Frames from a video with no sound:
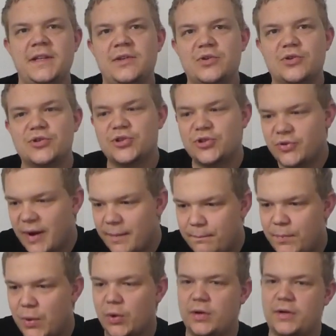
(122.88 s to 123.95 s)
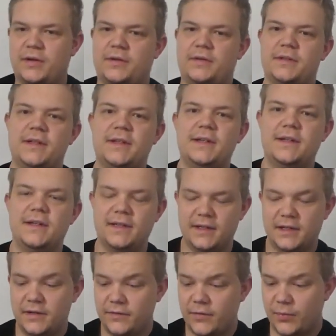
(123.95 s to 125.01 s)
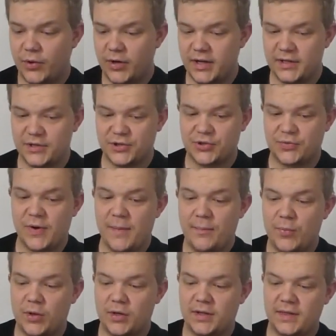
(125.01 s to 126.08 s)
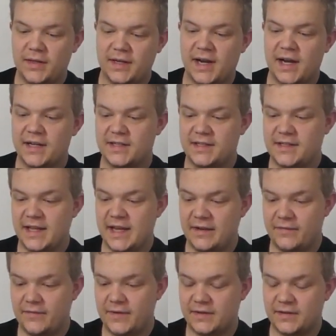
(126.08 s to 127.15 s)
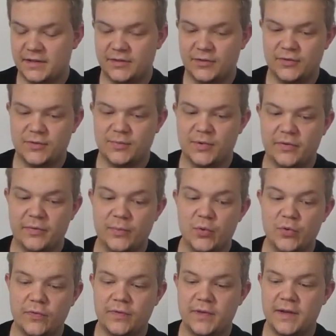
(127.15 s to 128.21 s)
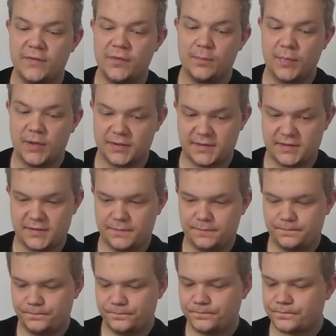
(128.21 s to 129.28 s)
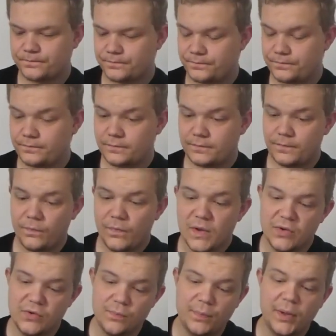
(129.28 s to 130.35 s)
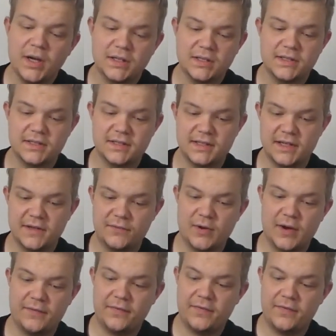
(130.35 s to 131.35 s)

in your scrapbook. If you put it in your scrapbook, the card is safe. It's not going to be removed if you bust. You bust if you have